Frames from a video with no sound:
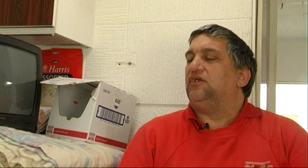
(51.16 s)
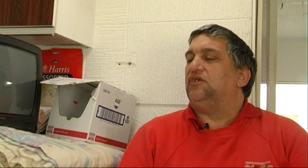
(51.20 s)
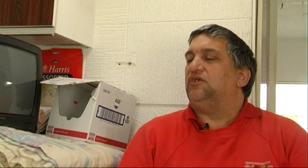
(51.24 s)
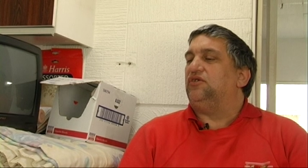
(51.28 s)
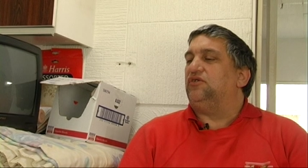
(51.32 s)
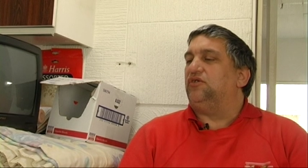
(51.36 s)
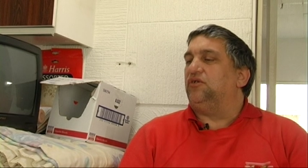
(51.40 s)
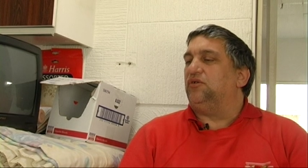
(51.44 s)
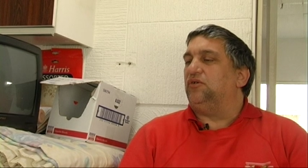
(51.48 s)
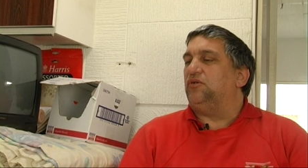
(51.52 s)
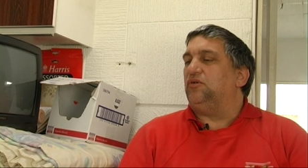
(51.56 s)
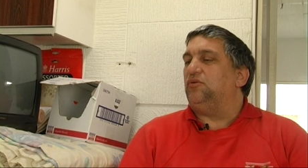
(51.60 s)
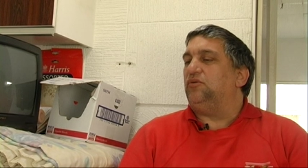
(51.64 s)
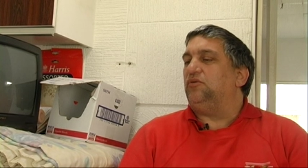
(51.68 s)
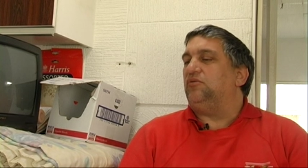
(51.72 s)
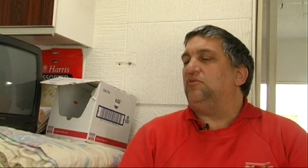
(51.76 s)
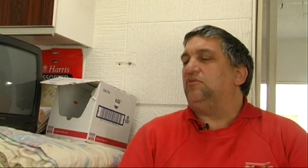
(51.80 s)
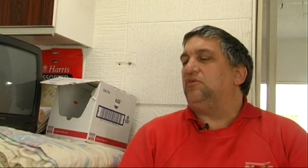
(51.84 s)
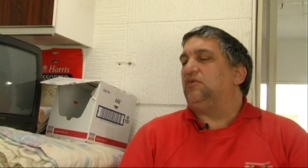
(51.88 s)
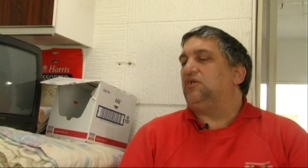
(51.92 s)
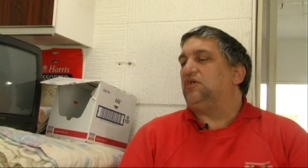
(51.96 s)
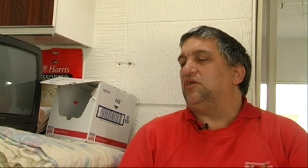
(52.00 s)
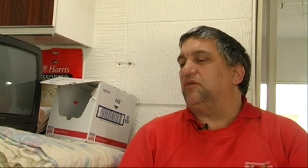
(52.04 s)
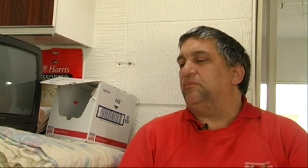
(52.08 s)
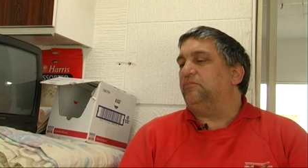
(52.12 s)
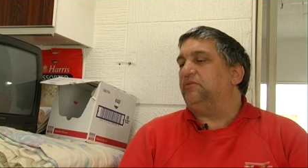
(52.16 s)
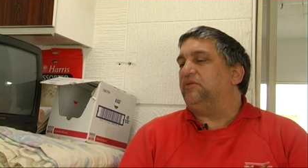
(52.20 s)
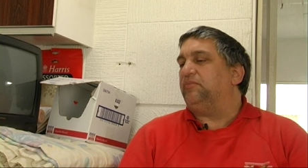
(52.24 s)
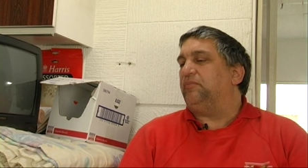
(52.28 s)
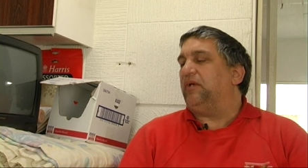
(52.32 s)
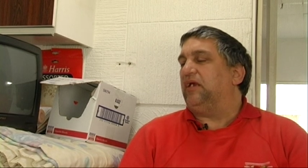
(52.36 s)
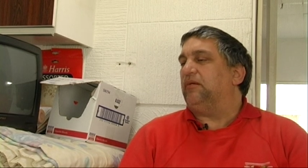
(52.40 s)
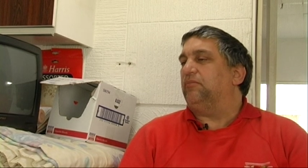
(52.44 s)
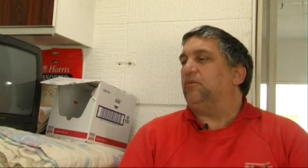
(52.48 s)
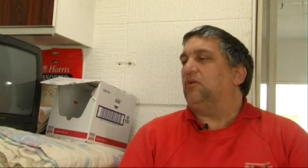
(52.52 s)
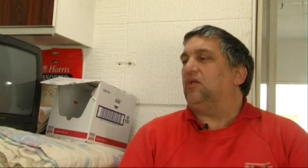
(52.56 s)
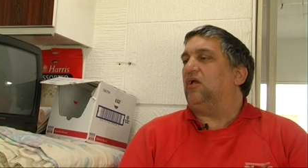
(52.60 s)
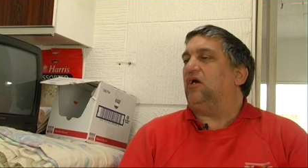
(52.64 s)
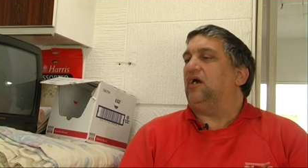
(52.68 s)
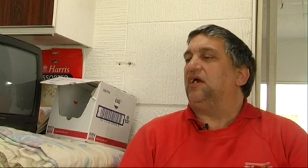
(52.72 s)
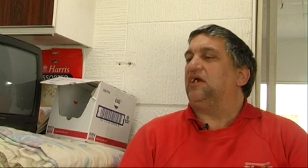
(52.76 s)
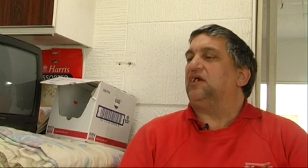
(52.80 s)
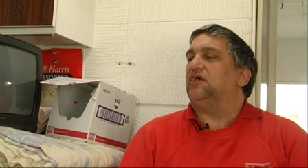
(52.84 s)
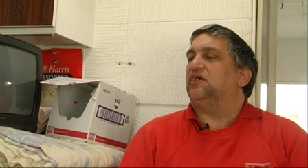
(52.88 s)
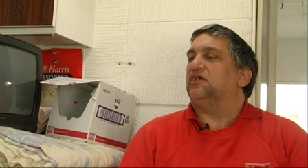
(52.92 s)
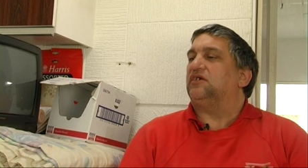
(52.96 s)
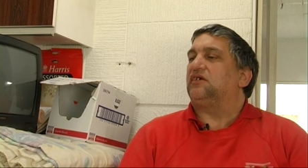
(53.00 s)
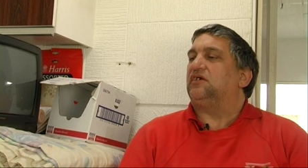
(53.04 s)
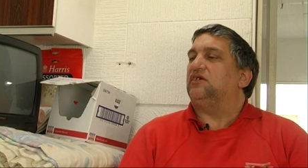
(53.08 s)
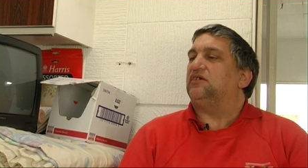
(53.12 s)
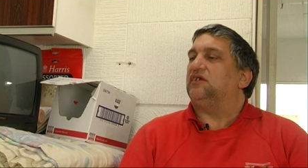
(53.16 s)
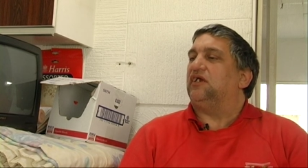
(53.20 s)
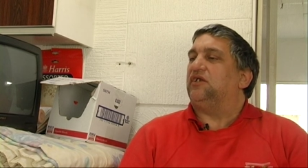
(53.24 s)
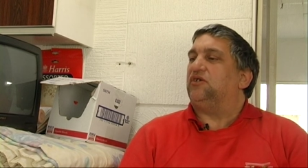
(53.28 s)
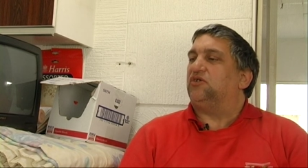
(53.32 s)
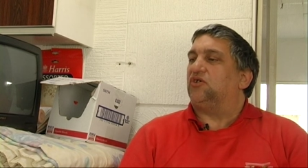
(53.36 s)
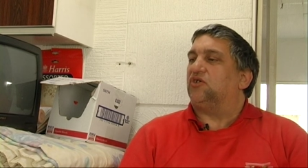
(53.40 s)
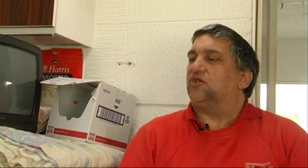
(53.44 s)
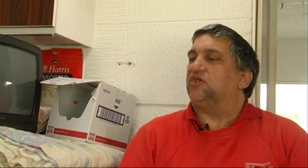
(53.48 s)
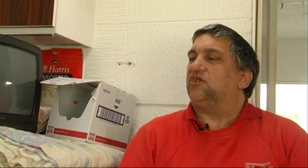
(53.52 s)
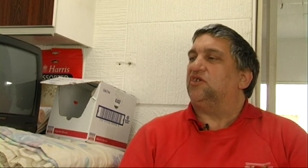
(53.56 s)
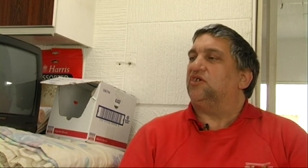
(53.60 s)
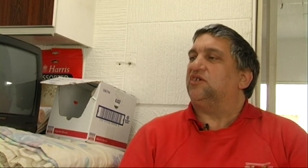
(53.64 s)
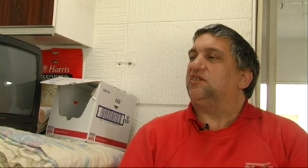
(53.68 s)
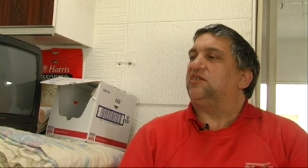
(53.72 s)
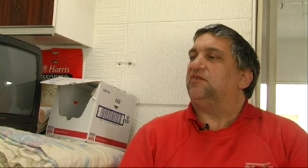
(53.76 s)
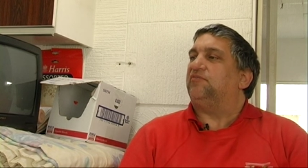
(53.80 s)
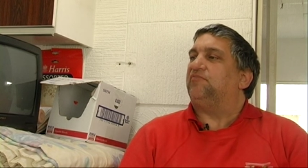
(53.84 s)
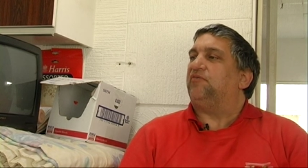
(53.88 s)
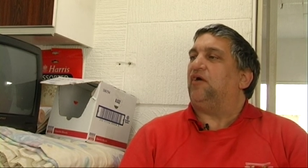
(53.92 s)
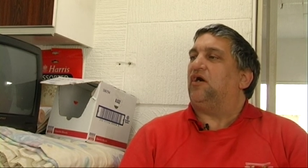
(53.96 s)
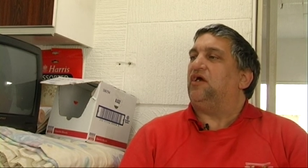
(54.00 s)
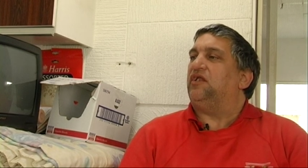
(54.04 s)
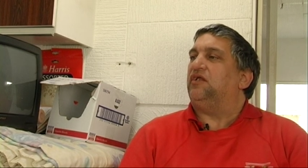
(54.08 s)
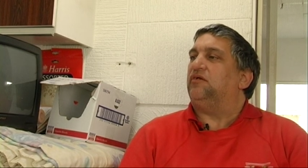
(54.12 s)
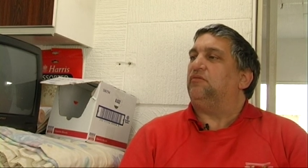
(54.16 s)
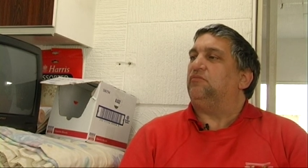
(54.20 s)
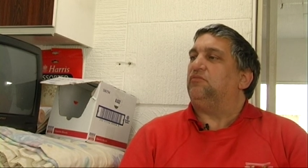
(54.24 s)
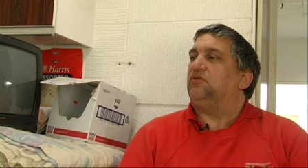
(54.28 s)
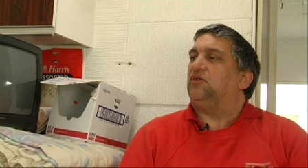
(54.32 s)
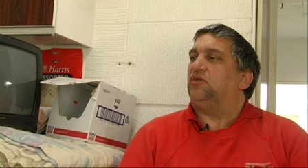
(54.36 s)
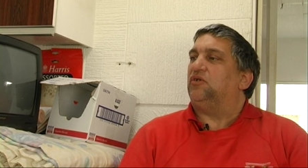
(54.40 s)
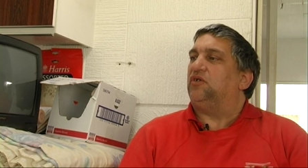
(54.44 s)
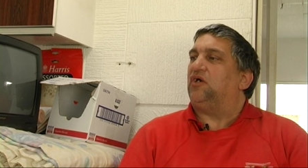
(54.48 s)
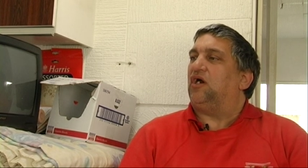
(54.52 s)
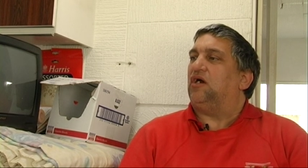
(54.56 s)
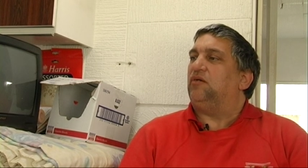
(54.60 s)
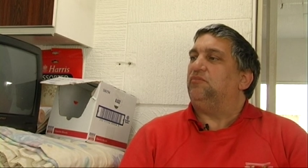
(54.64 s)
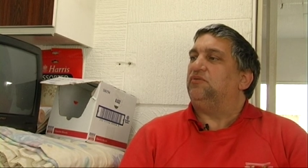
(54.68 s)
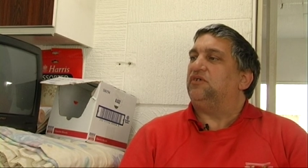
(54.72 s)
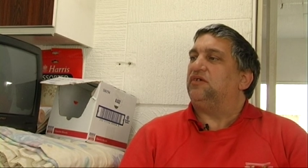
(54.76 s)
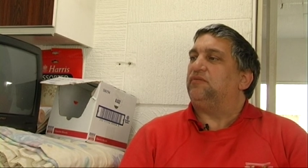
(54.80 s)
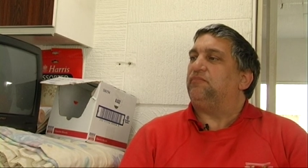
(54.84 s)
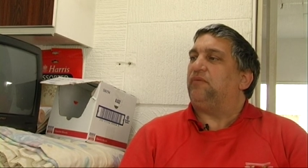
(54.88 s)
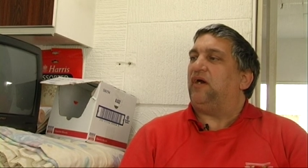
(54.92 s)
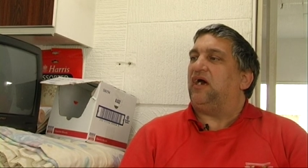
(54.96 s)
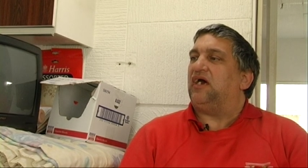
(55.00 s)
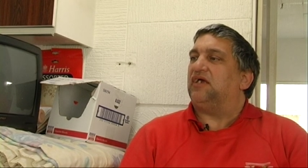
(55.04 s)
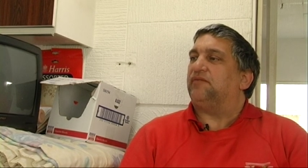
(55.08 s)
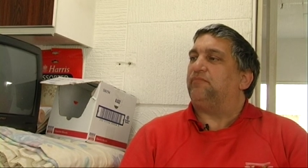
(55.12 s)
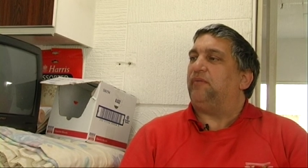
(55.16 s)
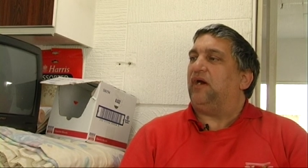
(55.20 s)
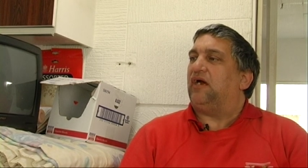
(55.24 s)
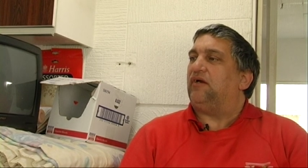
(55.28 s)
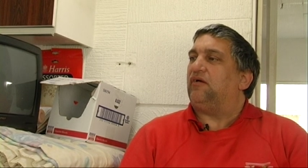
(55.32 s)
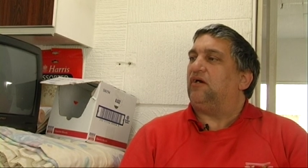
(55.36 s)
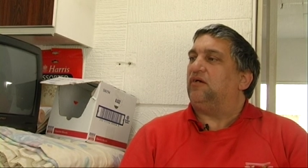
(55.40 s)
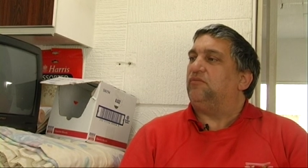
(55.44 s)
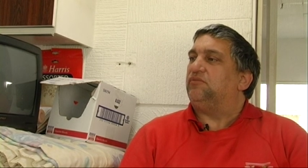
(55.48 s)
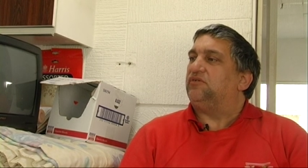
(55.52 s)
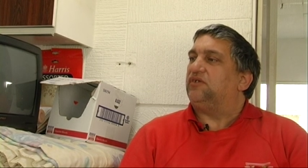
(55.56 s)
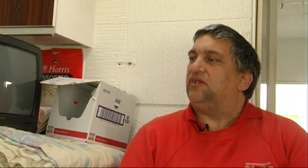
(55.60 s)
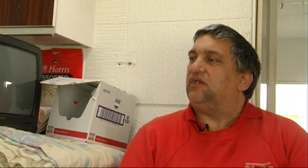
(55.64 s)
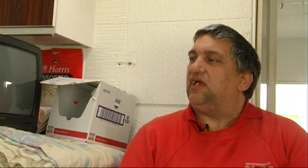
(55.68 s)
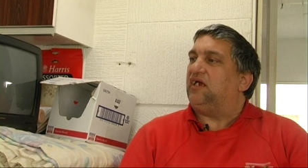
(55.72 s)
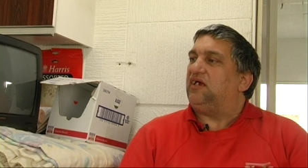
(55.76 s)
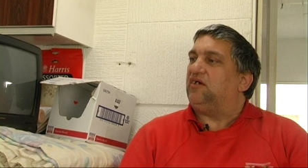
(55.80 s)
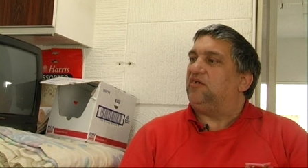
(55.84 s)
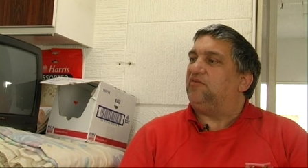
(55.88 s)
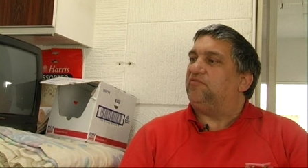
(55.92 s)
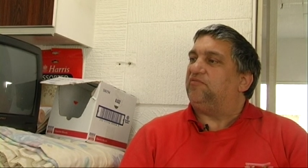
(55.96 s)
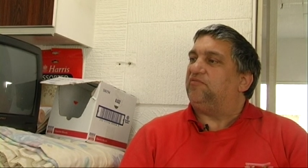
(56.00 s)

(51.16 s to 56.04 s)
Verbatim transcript: do come to people like us because they trust us to find them good homes as pets, better homes than they could